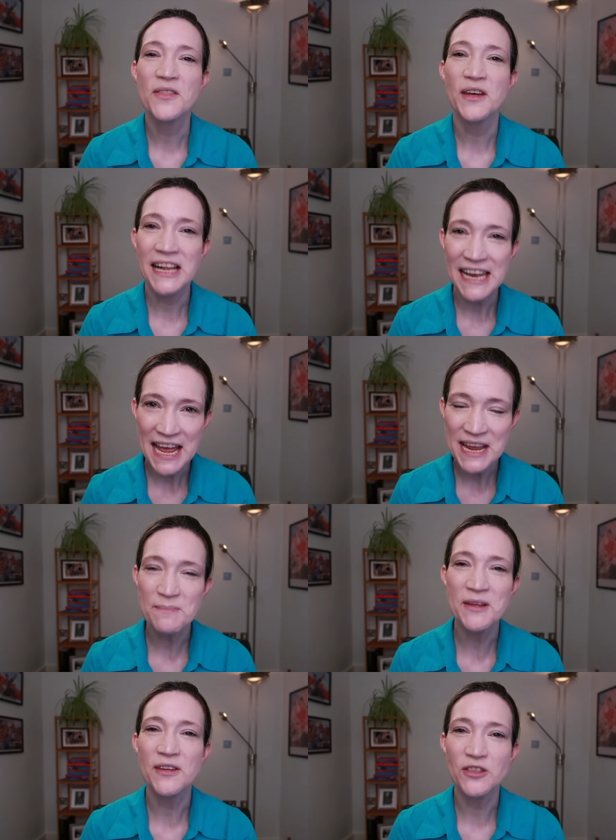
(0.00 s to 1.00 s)
The
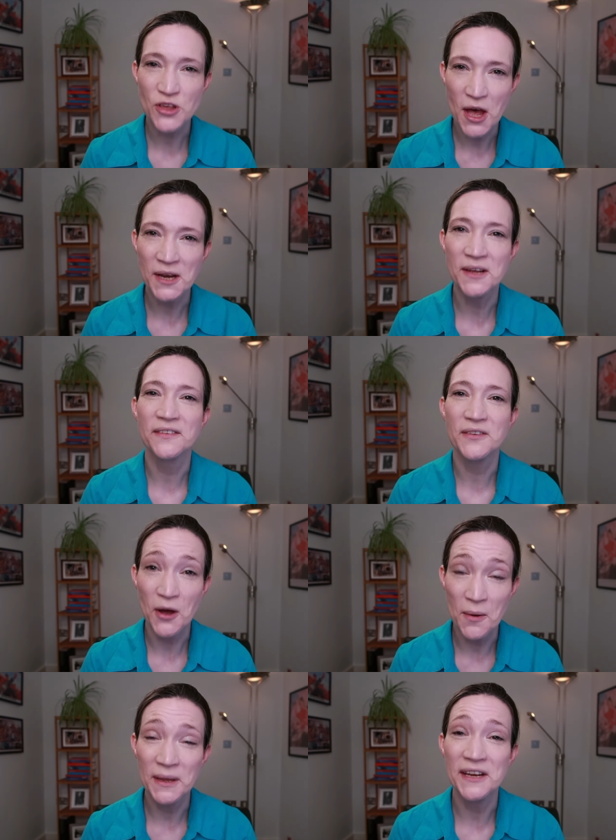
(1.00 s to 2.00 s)
claim that China's
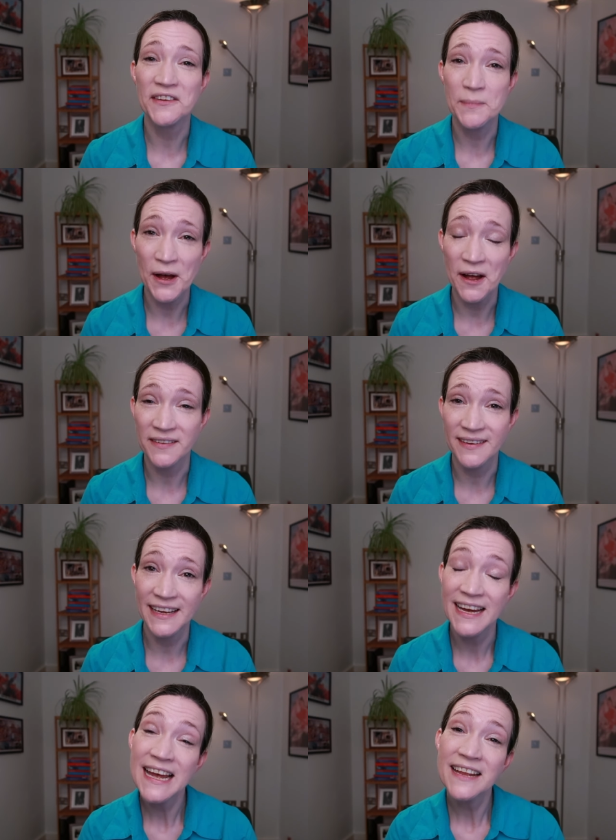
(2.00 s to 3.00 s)
Communist Party